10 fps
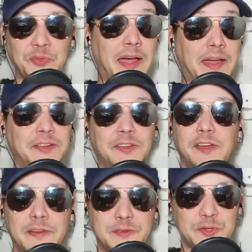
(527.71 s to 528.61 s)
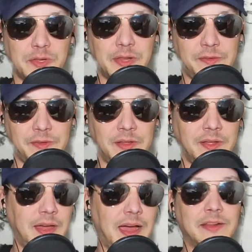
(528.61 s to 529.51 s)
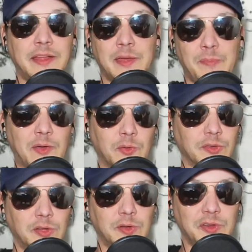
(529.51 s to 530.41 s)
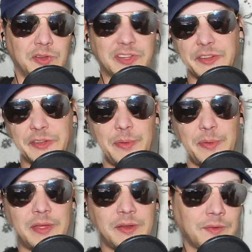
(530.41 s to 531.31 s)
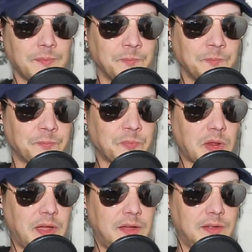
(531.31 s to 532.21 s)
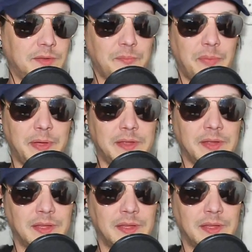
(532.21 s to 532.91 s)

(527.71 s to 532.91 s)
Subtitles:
I love Andrew Clavin. I like Michael Knowles a little bit, but